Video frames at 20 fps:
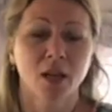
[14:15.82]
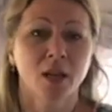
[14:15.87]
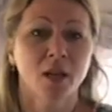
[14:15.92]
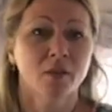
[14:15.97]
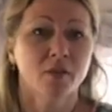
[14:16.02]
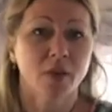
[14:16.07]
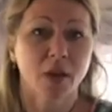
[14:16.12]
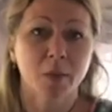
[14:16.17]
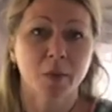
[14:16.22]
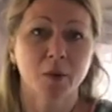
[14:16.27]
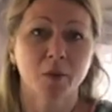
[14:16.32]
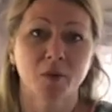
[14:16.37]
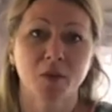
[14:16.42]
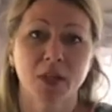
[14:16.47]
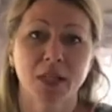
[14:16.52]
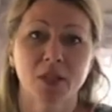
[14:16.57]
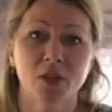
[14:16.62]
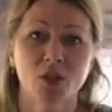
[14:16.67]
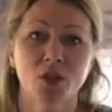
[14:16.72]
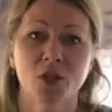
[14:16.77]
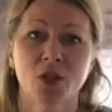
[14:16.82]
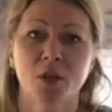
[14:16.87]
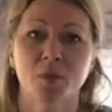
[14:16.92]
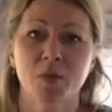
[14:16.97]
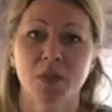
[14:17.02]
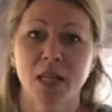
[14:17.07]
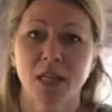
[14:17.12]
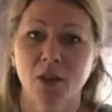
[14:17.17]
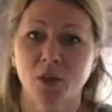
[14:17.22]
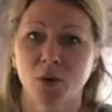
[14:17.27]
family
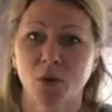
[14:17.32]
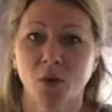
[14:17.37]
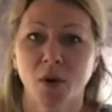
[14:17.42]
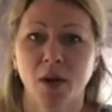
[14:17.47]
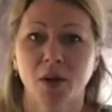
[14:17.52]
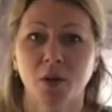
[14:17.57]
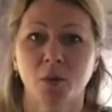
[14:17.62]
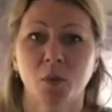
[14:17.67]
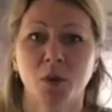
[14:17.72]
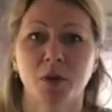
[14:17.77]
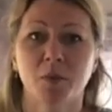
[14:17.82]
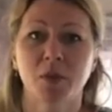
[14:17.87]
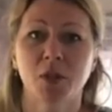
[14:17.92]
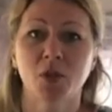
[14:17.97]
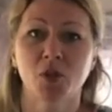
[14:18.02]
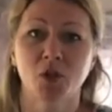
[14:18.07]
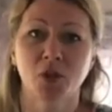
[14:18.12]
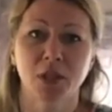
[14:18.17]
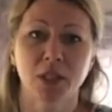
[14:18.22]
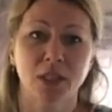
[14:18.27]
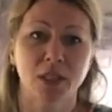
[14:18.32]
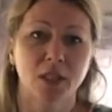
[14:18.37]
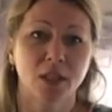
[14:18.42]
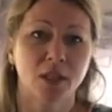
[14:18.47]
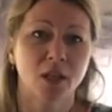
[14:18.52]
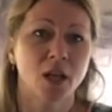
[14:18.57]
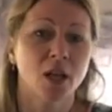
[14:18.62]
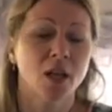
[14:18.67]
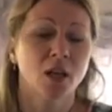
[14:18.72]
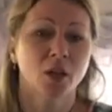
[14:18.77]
relationships, that you know how you want to be
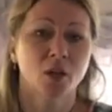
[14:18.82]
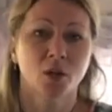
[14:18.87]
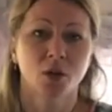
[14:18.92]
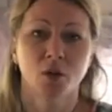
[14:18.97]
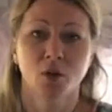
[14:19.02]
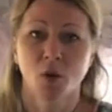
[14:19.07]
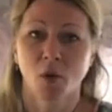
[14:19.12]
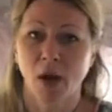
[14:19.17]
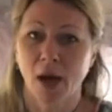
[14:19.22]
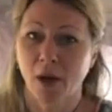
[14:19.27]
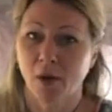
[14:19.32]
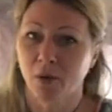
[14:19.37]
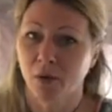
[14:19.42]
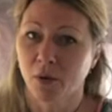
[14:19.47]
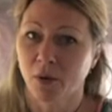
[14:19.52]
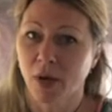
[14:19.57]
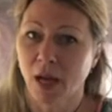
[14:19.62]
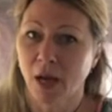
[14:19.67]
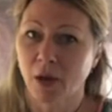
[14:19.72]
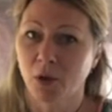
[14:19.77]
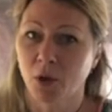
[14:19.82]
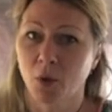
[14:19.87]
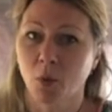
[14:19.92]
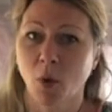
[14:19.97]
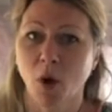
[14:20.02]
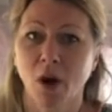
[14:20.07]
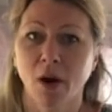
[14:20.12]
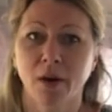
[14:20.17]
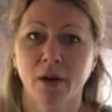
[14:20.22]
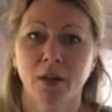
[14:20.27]
treated. You know how you
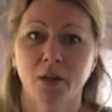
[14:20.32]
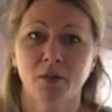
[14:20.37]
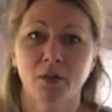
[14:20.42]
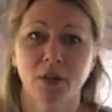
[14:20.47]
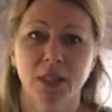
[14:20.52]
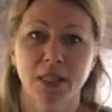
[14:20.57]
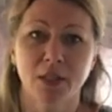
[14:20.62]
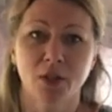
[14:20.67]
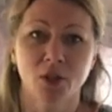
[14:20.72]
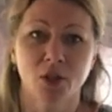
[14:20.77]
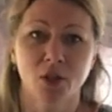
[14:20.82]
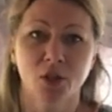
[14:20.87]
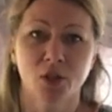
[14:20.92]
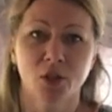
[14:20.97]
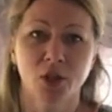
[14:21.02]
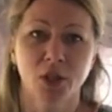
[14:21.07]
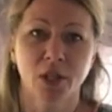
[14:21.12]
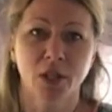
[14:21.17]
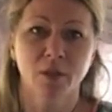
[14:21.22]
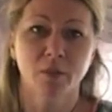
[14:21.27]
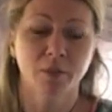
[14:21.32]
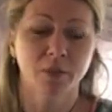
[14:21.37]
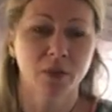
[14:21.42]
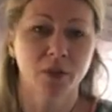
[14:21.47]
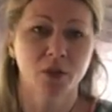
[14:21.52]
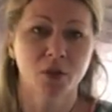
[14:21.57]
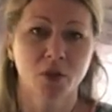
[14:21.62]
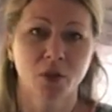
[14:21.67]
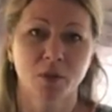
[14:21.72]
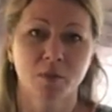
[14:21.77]
are in relationship
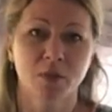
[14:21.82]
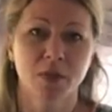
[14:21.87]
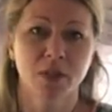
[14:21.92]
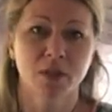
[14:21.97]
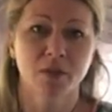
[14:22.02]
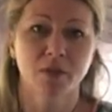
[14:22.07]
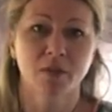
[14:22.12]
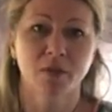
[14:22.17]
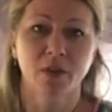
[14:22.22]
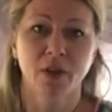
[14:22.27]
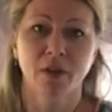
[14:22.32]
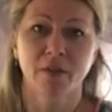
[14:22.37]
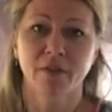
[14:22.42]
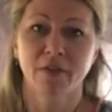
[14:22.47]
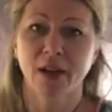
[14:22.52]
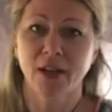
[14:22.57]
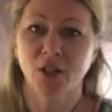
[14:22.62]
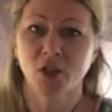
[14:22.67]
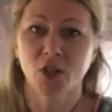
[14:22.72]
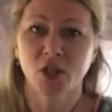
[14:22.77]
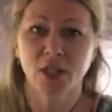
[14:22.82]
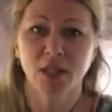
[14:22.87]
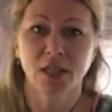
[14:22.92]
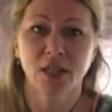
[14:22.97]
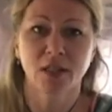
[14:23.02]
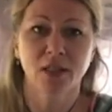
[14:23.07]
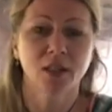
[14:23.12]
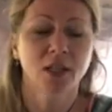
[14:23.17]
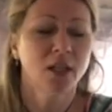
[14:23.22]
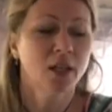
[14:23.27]
in terms of
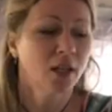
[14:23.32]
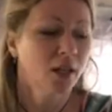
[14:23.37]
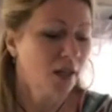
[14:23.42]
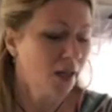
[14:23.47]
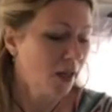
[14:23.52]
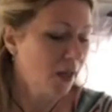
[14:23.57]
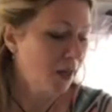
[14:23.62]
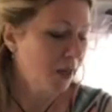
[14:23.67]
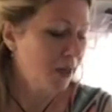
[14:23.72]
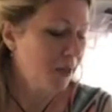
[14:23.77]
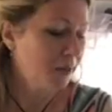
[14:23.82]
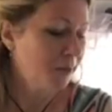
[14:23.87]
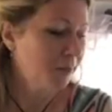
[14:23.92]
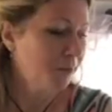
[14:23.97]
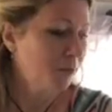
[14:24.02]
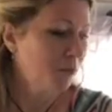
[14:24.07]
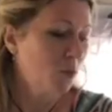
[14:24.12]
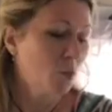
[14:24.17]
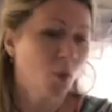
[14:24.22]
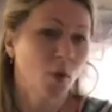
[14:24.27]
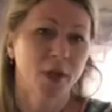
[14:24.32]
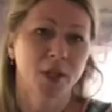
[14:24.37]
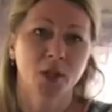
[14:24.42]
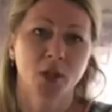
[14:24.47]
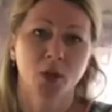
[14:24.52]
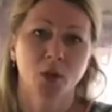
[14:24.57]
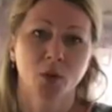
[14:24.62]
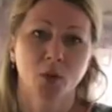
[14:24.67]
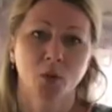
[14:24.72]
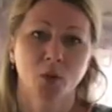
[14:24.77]
affection, what
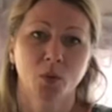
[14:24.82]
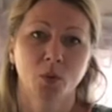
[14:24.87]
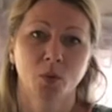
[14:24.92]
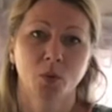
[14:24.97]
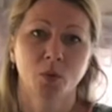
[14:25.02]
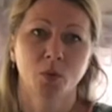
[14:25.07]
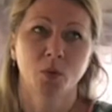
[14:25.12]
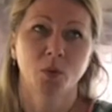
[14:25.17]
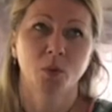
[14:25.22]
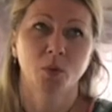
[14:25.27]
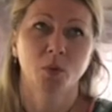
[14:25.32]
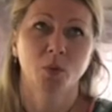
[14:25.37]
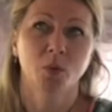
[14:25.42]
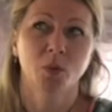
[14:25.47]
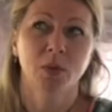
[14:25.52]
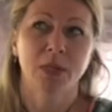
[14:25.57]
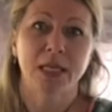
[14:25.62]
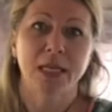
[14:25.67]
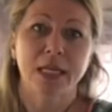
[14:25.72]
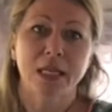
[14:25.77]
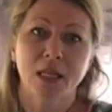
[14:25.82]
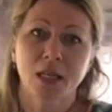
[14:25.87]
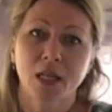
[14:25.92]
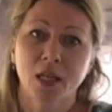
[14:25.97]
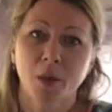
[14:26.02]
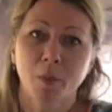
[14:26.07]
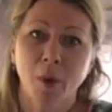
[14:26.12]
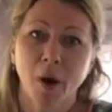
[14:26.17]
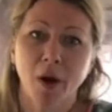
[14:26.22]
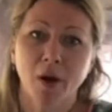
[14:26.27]
you need in
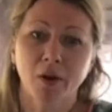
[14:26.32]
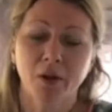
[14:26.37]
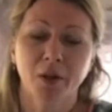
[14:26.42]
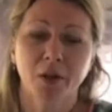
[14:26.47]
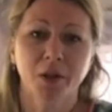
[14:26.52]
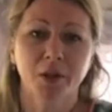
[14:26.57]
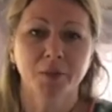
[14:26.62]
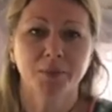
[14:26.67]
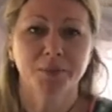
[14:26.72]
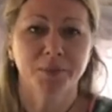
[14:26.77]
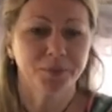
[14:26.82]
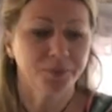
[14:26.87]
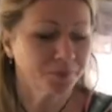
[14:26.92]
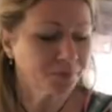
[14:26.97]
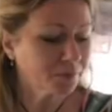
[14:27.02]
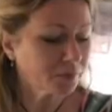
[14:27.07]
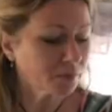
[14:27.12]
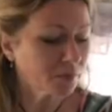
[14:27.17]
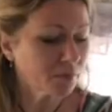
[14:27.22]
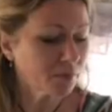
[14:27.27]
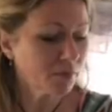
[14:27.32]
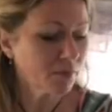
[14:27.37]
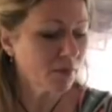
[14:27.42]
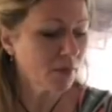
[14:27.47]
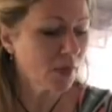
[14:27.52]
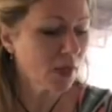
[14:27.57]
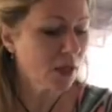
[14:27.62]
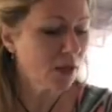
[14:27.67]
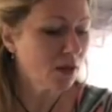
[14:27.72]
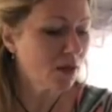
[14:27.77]
a partner.
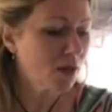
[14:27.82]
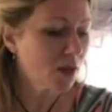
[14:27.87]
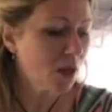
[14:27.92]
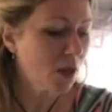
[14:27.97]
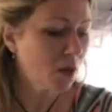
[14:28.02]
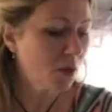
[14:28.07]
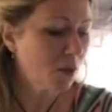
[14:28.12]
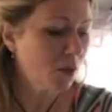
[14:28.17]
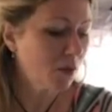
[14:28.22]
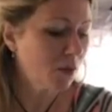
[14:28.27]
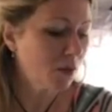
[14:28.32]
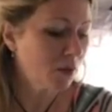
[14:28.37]
So